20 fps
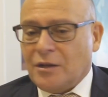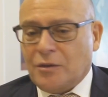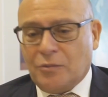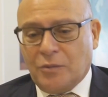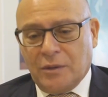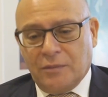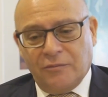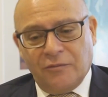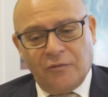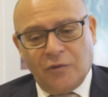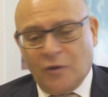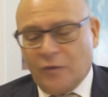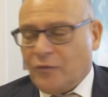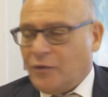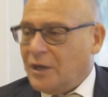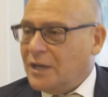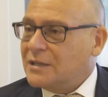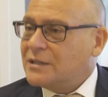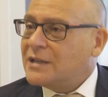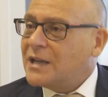We've got
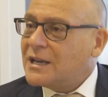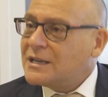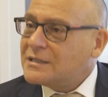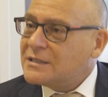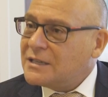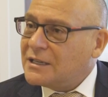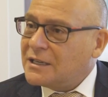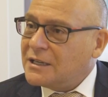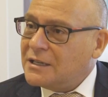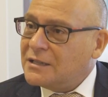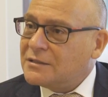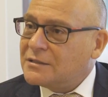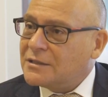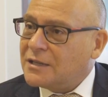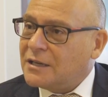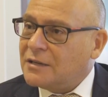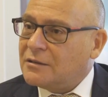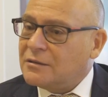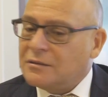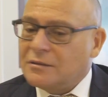fantastic
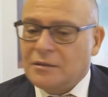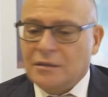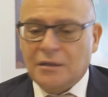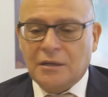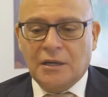intel.